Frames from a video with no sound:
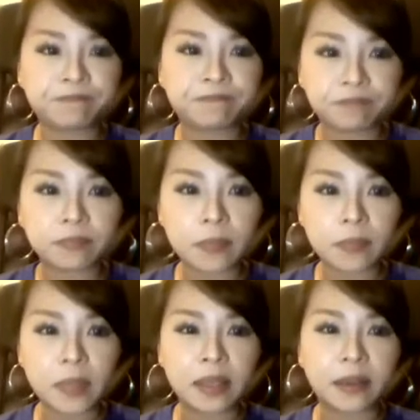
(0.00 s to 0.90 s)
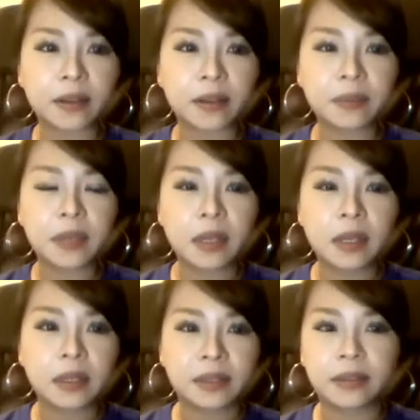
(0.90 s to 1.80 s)
Yeah. Oh, Miss
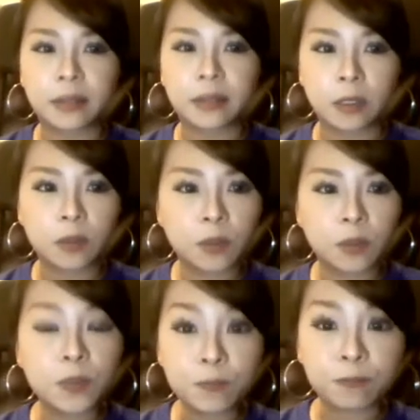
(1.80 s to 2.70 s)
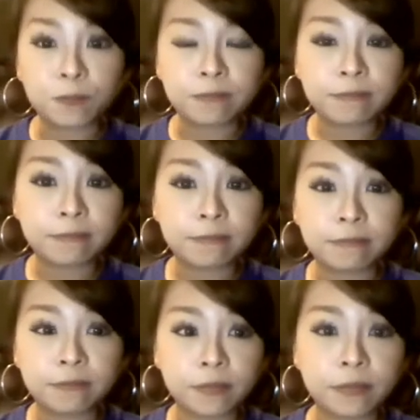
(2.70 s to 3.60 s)
Red called uh, peacock
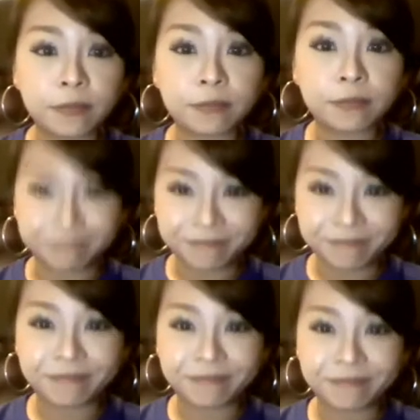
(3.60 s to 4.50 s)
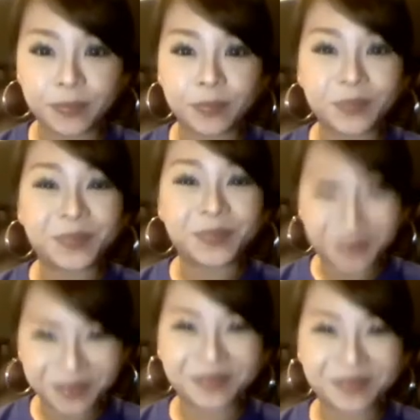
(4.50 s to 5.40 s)
peacock bass.
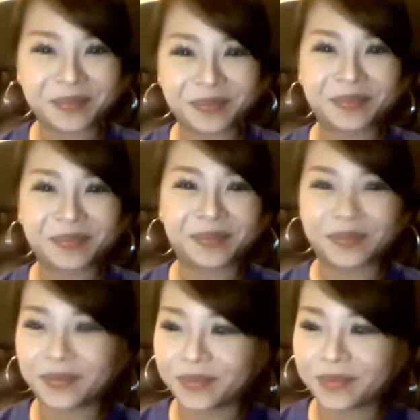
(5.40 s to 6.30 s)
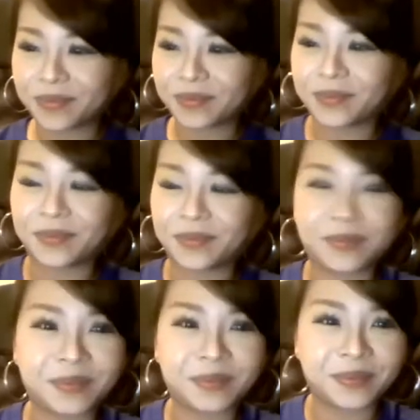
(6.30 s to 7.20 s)
Uh,
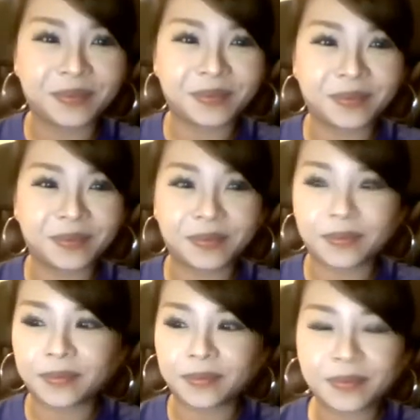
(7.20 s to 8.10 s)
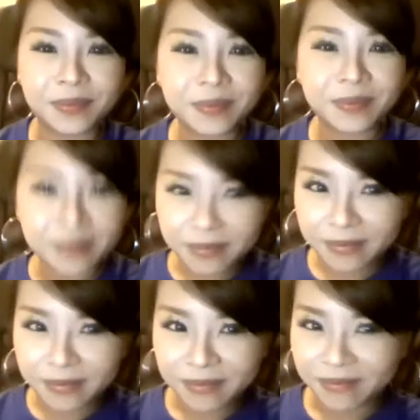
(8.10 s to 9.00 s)
what lure
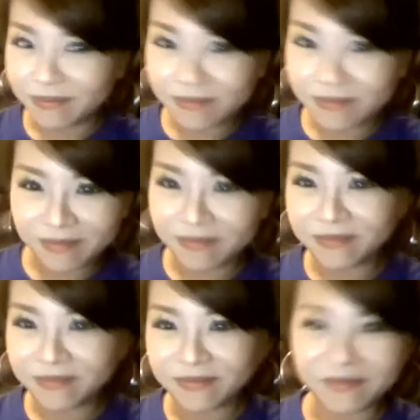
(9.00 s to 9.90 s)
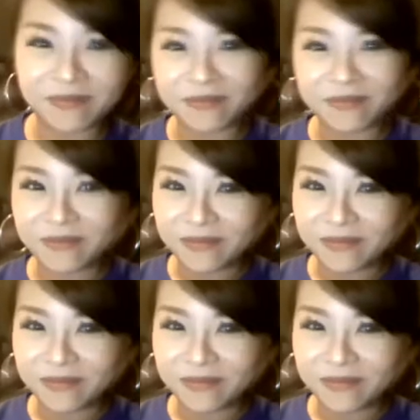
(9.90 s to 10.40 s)
uh, do you use?